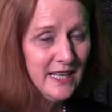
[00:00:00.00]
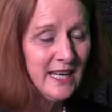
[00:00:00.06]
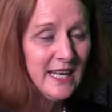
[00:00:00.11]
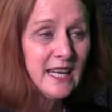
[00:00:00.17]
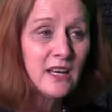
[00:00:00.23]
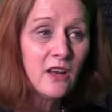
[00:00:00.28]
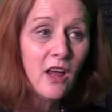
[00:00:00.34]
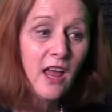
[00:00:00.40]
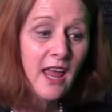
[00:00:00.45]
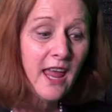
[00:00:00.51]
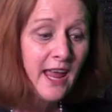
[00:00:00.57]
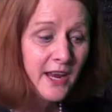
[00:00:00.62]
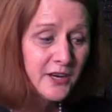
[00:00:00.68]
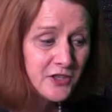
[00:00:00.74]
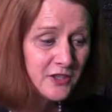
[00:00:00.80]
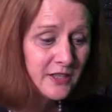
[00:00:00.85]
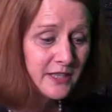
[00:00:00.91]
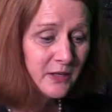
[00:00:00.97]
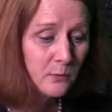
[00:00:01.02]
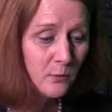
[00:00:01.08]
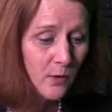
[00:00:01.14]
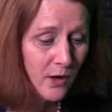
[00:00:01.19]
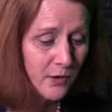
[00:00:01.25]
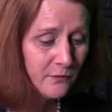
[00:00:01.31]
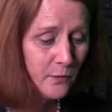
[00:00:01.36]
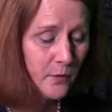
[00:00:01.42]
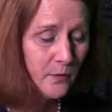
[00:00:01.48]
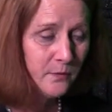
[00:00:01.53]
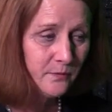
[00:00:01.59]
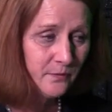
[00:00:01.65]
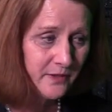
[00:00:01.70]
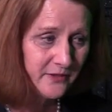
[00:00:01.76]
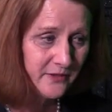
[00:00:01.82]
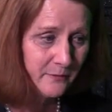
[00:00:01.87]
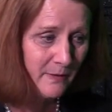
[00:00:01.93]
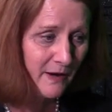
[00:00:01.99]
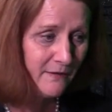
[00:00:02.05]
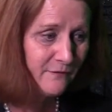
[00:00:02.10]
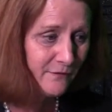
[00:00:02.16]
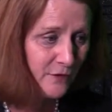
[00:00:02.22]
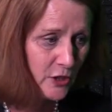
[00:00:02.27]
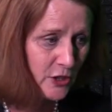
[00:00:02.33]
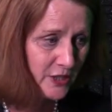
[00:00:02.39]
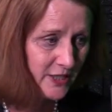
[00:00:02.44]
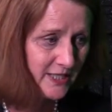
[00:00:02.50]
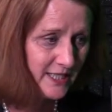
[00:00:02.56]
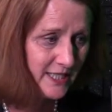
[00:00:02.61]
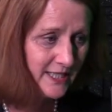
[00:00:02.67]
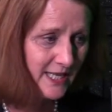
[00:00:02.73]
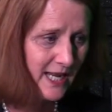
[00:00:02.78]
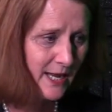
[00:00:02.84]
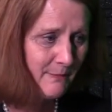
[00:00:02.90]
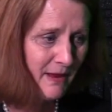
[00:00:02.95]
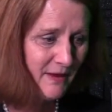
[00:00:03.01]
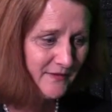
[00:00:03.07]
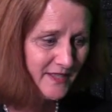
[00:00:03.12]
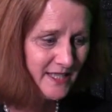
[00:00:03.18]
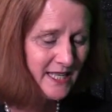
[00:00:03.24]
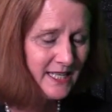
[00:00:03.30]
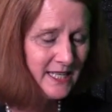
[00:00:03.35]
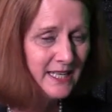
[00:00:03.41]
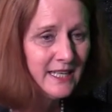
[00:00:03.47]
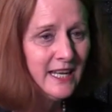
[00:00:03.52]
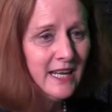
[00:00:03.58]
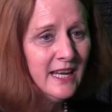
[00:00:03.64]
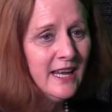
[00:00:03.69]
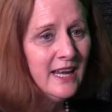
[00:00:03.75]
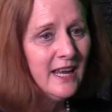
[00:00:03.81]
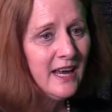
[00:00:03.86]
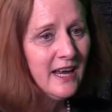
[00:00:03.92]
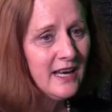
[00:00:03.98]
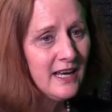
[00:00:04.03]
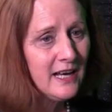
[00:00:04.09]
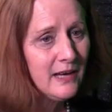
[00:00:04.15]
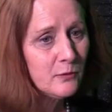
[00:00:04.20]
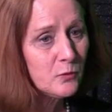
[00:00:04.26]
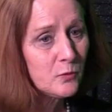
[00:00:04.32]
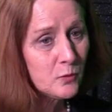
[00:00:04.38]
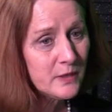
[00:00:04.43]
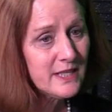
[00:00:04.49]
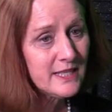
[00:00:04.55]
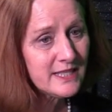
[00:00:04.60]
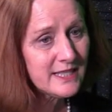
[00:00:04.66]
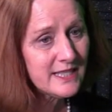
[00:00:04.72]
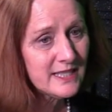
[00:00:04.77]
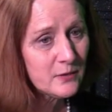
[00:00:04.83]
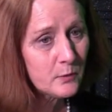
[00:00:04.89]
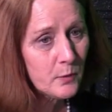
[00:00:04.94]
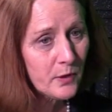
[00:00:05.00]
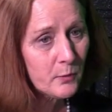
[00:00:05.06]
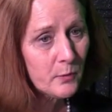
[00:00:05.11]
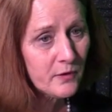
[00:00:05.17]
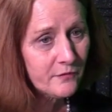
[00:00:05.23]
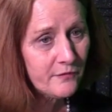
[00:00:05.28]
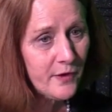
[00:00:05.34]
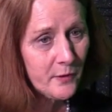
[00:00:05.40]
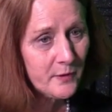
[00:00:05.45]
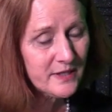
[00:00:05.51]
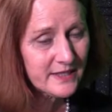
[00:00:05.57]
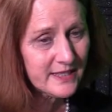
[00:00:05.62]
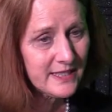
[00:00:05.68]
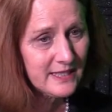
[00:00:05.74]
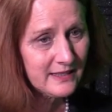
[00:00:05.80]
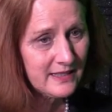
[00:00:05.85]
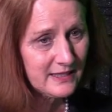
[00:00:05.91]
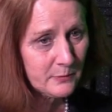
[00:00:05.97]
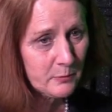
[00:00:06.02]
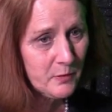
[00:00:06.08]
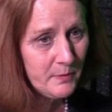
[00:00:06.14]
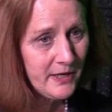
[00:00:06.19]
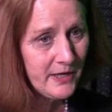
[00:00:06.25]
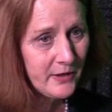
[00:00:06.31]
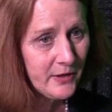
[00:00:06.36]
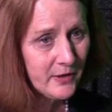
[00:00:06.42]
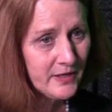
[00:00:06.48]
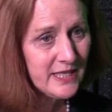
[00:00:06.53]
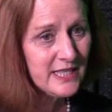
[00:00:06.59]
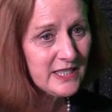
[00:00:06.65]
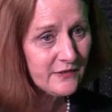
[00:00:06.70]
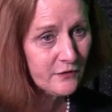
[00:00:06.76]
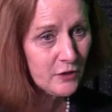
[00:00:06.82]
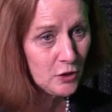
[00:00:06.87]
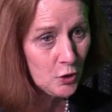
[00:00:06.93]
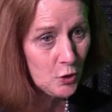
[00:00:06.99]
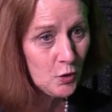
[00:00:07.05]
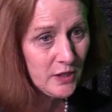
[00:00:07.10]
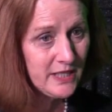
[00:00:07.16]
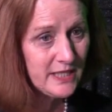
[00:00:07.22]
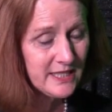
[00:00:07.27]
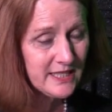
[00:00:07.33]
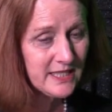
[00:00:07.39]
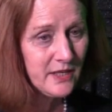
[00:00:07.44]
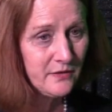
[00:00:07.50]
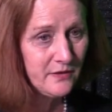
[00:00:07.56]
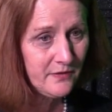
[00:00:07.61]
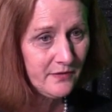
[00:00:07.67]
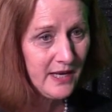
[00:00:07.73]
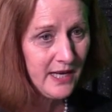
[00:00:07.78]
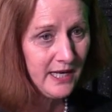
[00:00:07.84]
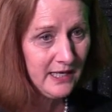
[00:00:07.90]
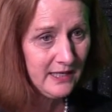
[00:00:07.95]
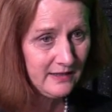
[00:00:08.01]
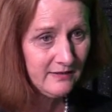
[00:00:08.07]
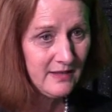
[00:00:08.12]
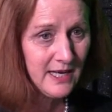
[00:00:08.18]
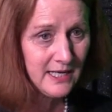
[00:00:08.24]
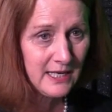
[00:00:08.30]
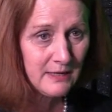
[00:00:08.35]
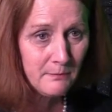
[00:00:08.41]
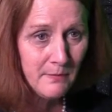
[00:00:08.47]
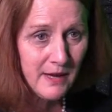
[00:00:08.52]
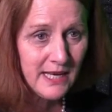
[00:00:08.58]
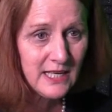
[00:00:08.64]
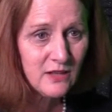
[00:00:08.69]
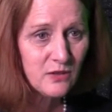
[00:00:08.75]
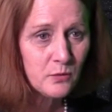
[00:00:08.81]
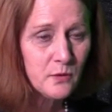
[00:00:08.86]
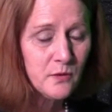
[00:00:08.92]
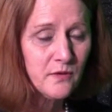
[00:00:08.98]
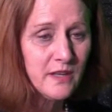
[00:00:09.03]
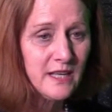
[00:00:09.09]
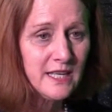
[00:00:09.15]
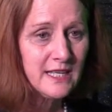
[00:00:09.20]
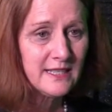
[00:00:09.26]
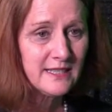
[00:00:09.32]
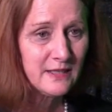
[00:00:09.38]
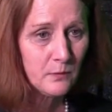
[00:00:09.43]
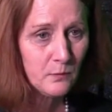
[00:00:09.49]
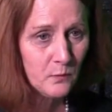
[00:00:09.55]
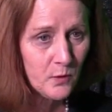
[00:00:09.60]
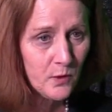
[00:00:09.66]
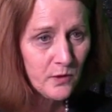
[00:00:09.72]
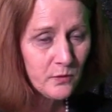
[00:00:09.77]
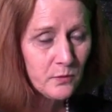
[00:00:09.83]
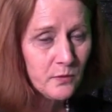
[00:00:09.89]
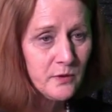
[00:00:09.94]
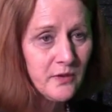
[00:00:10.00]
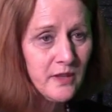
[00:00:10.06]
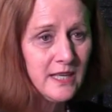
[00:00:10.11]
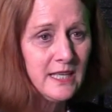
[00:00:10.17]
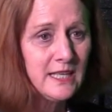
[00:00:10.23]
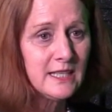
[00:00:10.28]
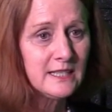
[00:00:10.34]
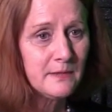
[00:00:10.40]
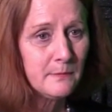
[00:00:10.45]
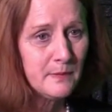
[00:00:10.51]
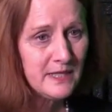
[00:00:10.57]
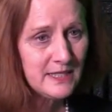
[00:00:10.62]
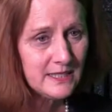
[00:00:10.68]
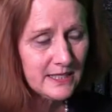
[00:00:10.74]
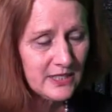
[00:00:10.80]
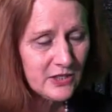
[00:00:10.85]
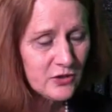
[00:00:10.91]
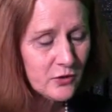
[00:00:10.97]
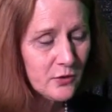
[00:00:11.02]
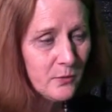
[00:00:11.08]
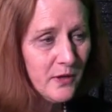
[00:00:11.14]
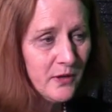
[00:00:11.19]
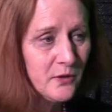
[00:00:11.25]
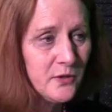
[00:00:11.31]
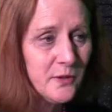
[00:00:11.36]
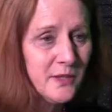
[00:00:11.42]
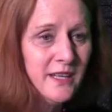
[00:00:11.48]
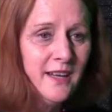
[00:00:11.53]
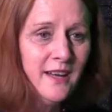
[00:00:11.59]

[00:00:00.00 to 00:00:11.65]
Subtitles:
And actually at Waterville, this is my first time I've seen it. Grit is where we're focusing. Let's prepare our kids for grit so that they can make it through things and work through things and be intentional in what they're doing.